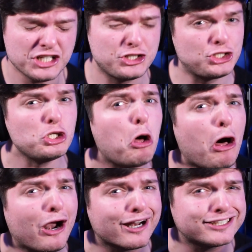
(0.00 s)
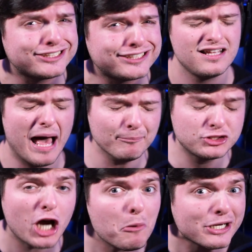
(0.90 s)
Dorks! I'm
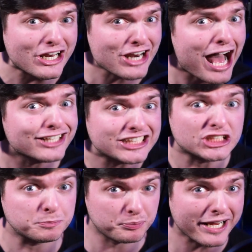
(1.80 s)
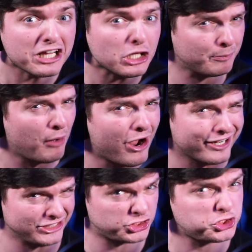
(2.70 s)
going to Nas's sprinkler
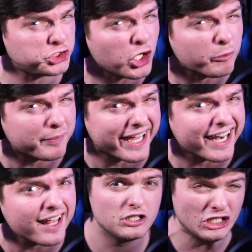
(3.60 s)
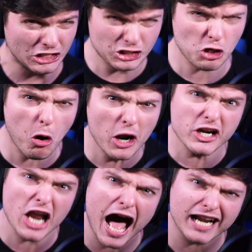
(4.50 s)
party, stupid!
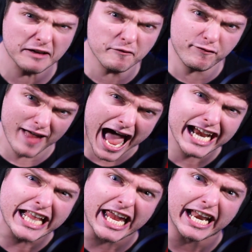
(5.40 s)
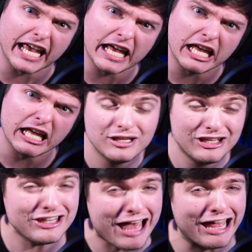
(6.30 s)
You're not invited!
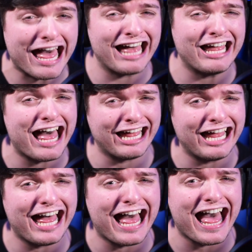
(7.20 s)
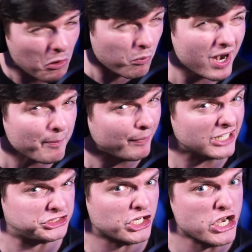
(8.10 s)
What a
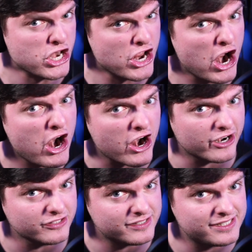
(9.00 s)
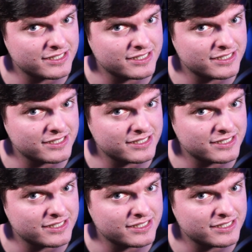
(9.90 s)
bunch of nerds!